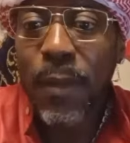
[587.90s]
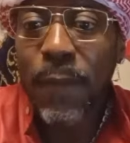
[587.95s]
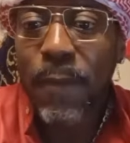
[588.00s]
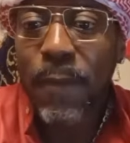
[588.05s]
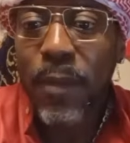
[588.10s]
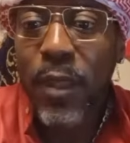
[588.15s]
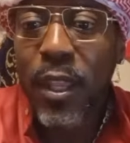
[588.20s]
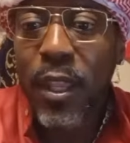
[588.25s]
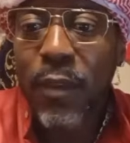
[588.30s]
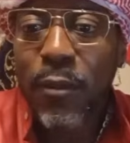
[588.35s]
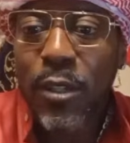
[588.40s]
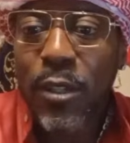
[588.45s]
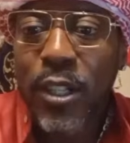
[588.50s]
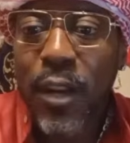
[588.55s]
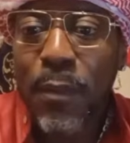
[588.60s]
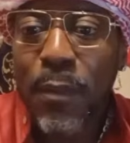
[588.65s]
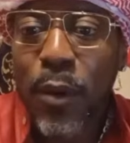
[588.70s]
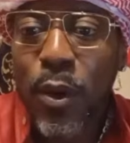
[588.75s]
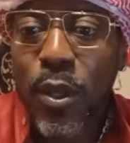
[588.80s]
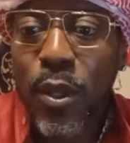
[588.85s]
If you
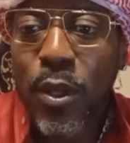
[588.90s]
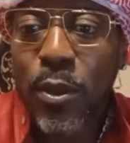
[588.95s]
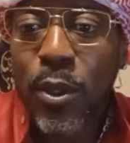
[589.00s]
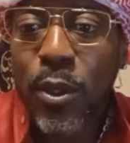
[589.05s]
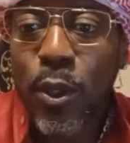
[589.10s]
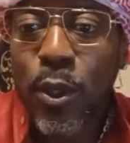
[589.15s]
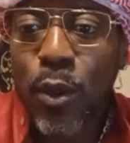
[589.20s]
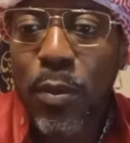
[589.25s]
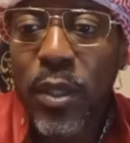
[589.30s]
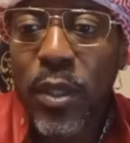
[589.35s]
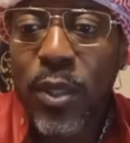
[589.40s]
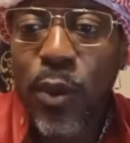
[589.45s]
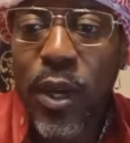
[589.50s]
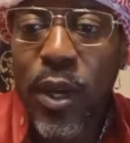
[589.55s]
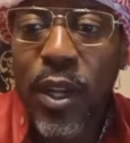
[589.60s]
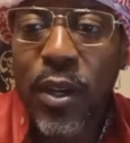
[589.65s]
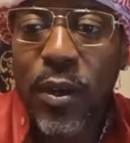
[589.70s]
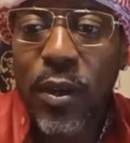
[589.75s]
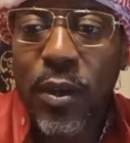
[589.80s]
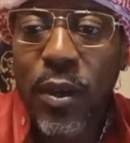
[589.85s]
jump on YouTube as
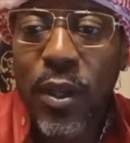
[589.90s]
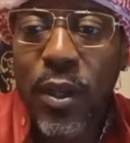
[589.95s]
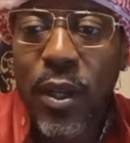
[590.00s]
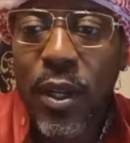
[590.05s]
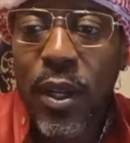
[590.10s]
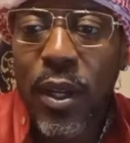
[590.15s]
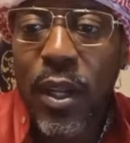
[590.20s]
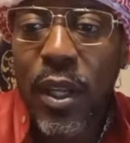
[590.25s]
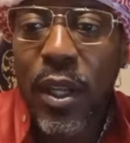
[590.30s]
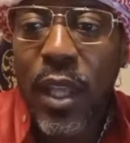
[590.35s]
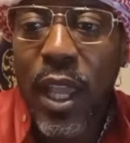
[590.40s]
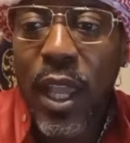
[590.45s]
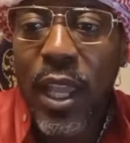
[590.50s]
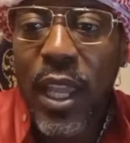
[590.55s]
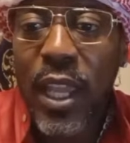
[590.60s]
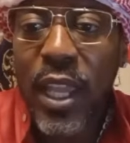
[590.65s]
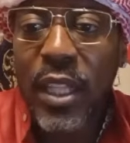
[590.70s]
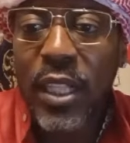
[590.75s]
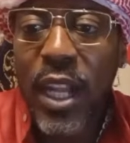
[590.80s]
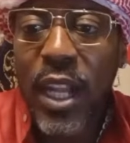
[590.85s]
well,
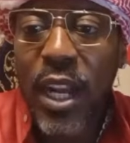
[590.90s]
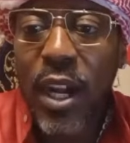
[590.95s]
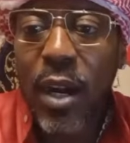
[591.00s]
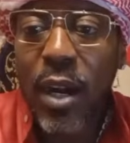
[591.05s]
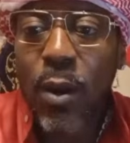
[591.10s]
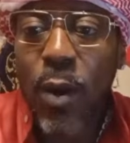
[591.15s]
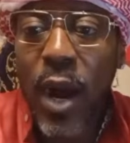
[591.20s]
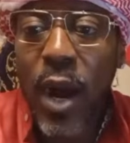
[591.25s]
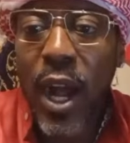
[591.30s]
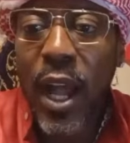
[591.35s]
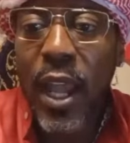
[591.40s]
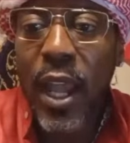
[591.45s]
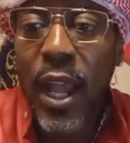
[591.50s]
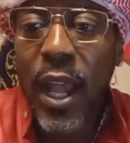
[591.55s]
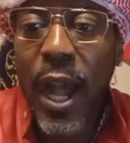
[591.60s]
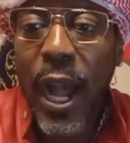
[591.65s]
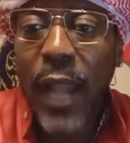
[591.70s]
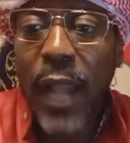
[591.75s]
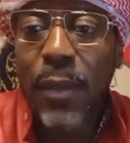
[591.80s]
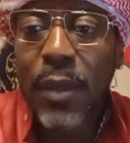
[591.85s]

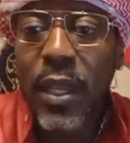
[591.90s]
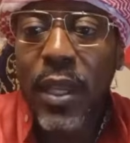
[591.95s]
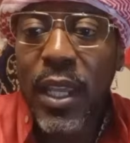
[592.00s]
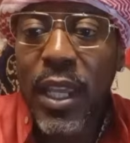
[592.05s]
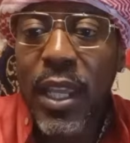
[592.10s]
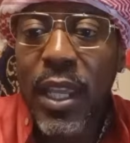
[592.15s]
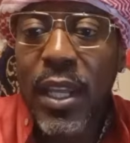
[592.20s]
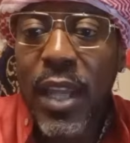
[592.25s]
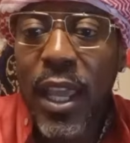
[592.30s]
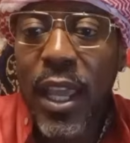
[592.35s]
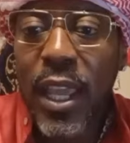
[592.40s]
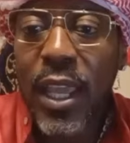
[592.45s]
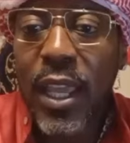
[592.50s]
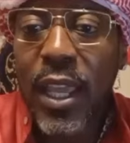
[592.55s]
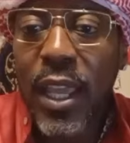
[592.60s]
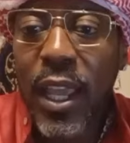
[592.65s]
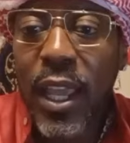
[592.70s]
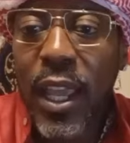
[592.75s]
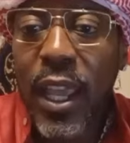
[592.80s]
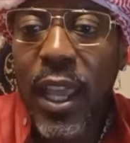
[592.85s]

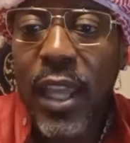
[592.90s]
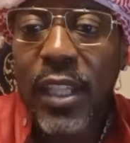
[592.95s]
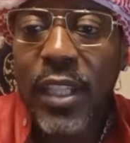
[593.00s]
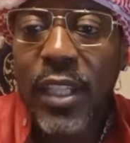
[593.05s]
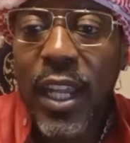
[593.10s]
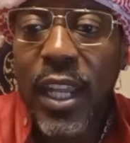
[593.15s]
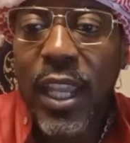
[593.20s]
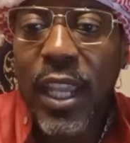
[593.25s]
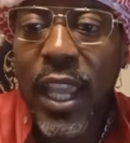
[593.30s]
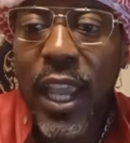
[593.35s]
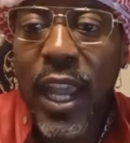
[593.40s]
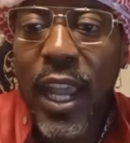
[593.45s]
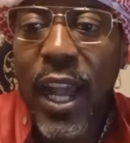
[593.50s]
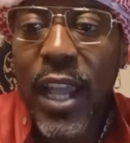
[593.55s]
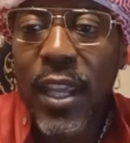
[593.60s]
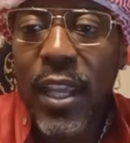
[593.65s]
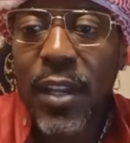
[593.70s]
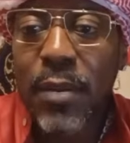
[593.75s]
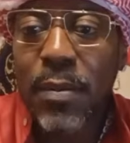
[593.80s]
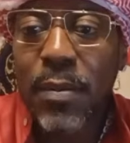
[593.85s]

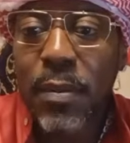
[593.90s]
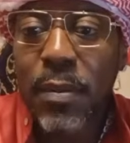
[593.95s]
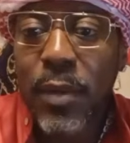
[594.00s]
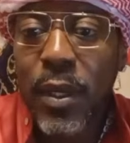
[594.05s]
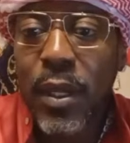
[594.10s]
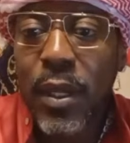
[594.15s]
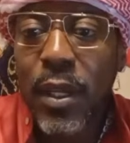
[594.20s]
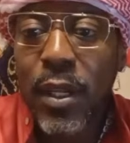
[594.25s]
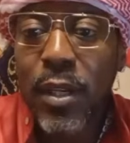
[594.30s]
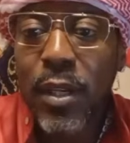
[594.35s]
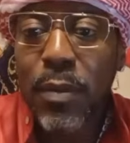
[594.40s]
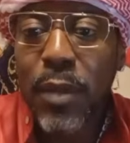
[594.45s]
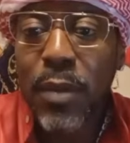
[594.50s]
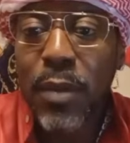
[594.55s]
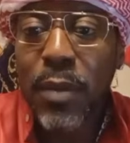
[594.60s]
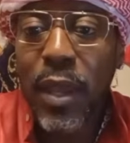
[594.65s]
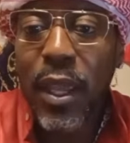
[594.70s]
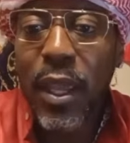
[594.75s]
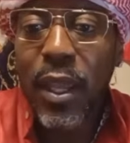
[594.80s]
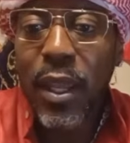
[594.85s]
KHARYIBENAHAKIM, Goodman
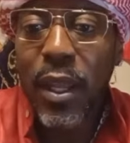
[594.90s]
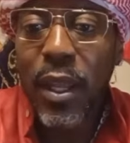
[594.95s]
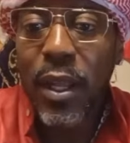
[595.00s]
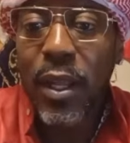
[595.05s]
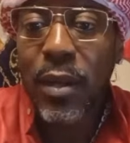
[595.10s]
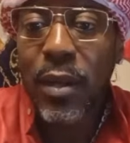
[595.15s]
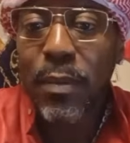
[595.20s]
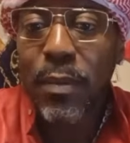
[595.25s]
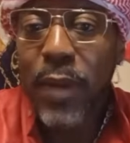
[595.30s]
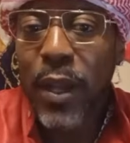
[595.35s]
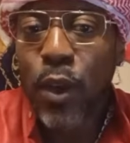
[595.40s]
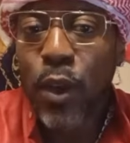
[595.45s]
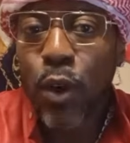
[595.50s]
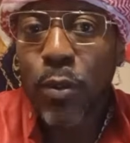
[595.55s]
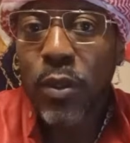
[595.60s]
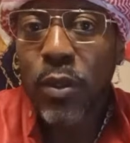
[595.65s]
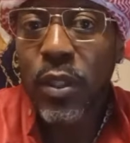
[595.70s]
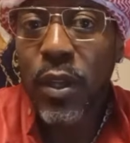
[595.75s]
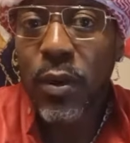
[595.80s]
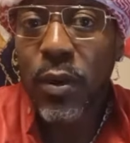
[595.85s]
Bay. My
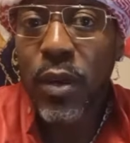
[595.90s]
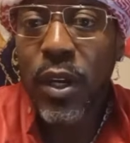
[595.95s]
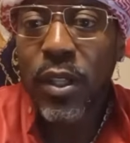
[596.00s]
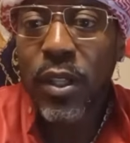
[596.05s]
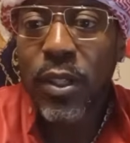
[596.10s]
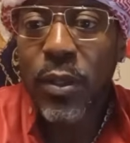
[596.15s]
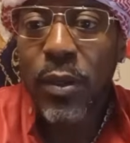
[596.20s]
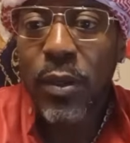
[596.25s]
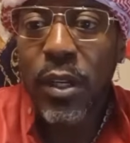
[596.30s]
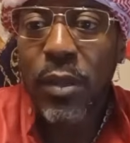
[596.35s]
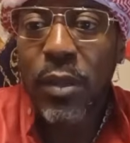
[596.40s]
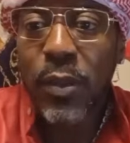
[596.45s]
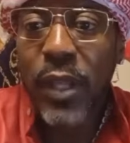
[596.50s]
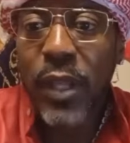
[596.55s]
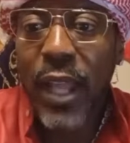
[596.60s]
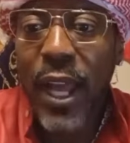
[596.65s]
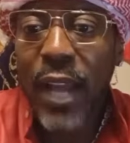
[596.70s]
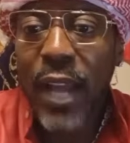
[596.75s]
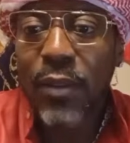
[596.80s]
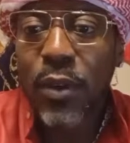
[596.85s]
noble's on there too, because we
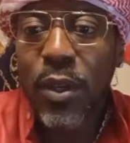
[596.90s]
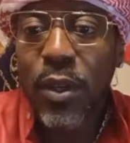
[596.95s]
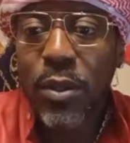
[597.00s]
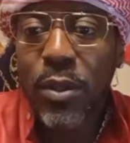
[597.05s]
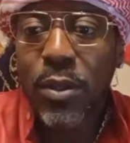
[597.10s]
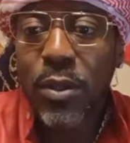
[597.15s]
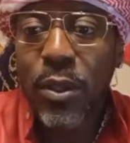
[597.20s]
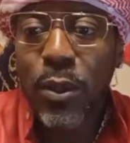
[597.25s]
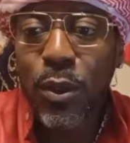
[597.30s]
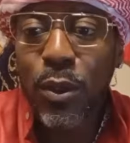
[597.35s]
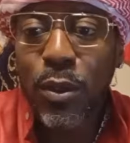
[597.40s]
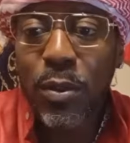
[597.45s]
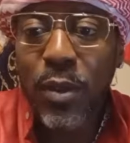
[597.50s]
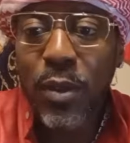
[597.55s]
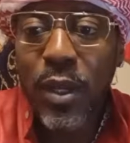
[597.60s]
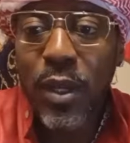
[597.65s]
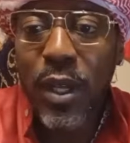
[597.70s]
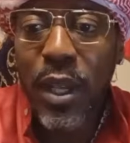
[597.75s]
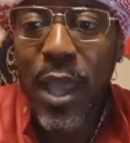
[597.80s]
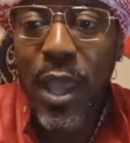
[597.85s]
live on YouTube.
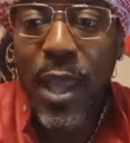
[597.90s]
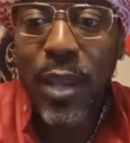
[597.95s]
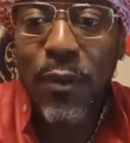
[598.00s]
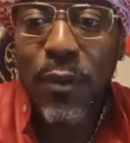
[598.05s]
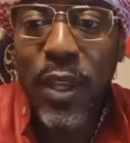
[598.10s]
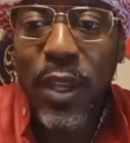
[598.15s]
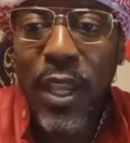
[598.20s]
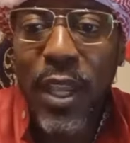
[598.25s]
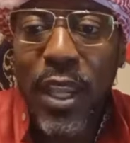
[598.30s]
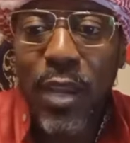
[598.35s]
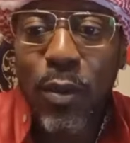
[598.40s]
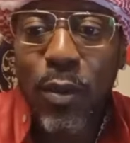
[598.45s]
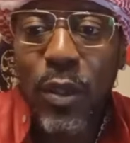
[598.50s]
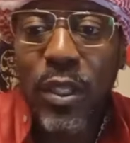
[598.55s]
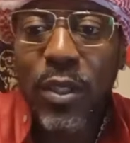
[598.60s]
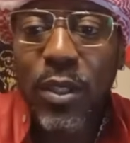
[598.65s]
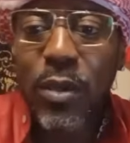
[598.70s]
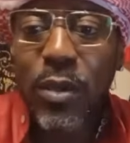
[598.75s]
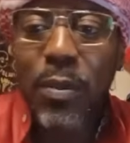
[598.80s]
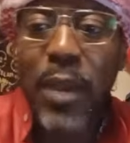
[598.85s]
And if he didn't get with
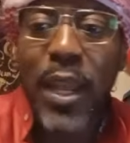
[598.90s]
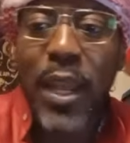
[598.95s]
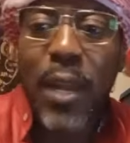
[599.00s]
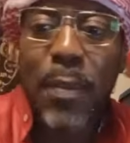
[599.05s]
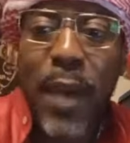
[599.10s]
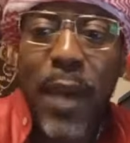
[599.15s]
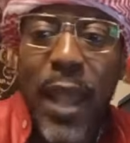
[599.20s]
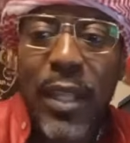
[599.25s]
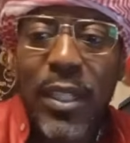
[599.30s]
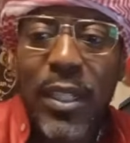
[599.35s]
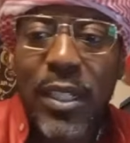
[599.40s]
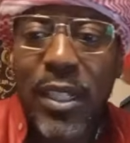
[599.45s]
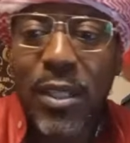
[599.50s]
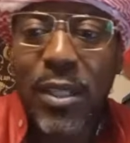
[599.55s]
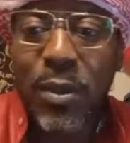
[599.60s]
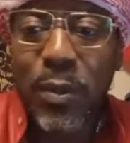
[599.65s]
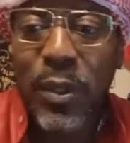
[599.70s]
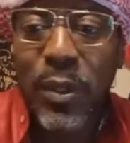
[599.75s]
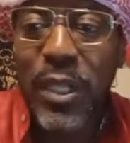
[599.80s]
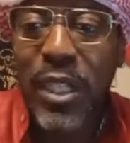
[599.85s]
you, man,
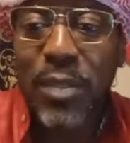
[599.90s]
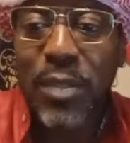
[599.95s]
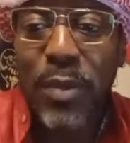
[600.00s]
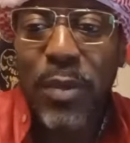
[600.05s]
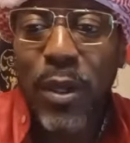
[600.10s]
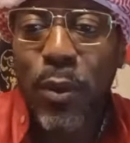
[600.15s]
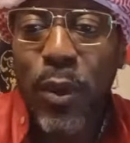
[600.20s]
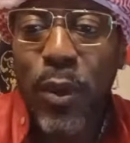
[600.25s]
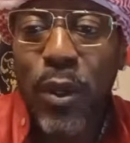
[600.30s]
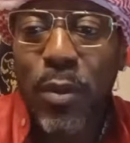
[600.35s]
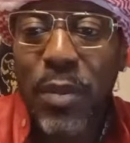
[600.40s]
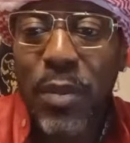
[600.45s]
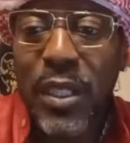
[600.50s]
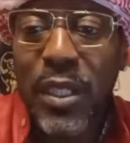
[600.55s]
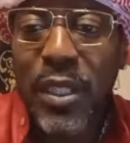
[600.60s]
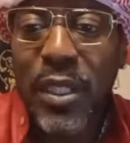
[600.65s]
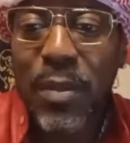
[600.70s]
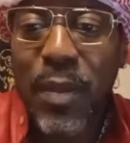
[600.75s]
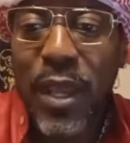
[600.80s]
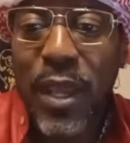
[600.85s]
apologies. We just been real
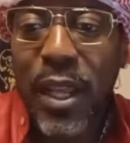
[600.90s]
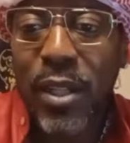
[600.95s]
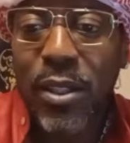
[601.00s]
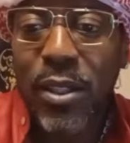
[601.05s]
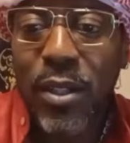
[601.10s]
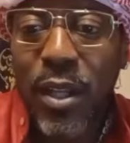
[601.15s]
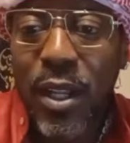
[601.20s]
busy, man.